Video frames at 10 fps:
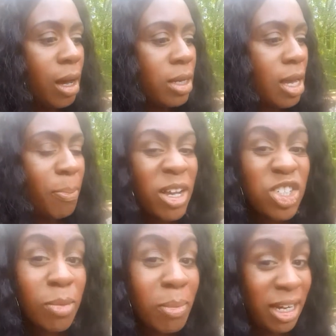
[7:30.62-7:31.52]
a
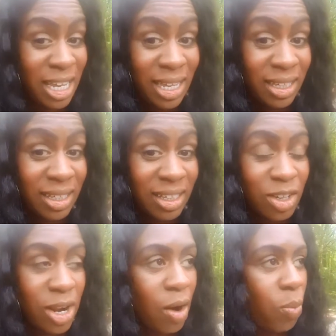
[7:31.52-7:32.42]
bunch of money.
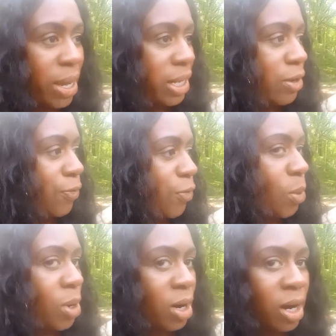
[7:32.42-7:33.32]
You're not waiting
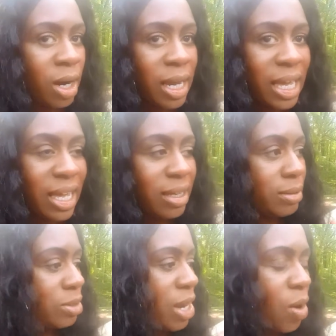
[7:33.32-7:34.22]
for
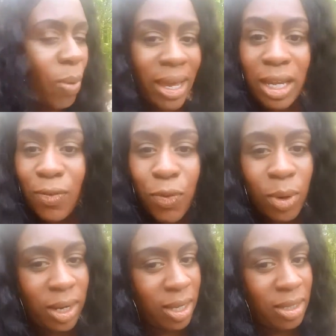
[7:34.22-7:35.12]

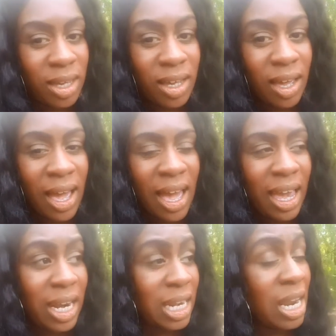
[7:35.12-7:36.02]
anything.
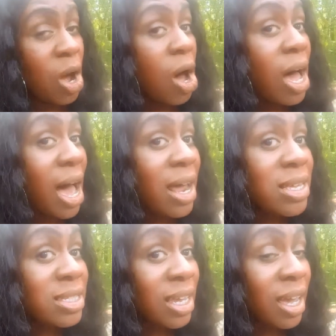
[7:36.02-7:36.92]
And in all
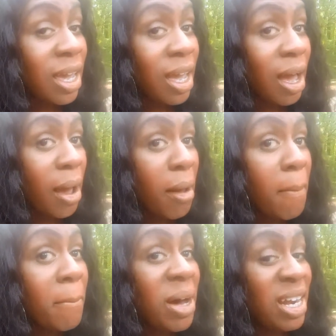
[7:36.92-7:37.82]
honesty,
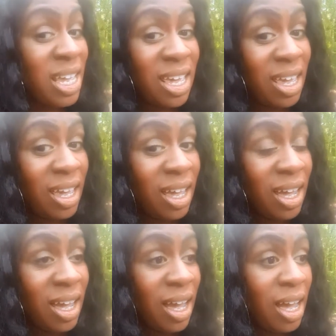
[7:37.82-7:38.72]
money
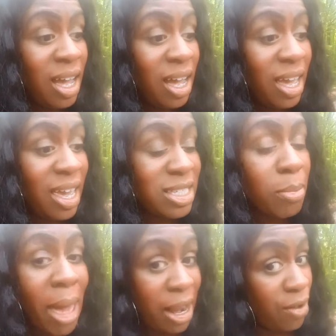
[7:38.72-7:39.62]
is a
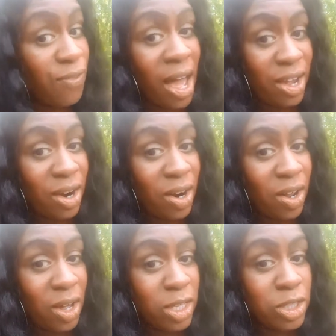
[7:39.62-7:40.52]
magnifier.
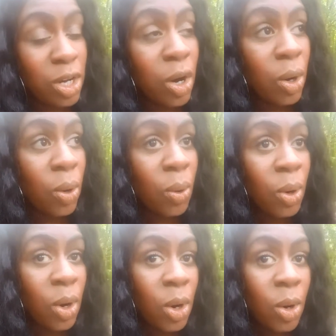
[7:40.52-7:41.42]
So
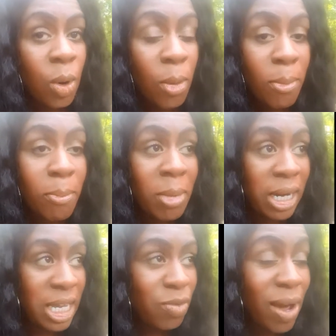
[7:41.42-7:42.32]

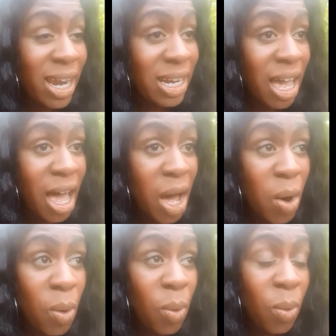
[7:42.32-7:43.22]
money right
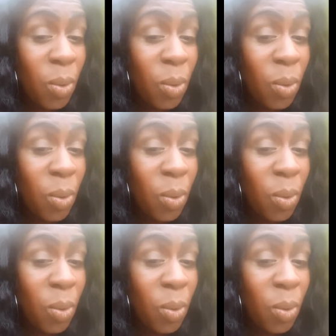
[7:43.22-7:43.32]
now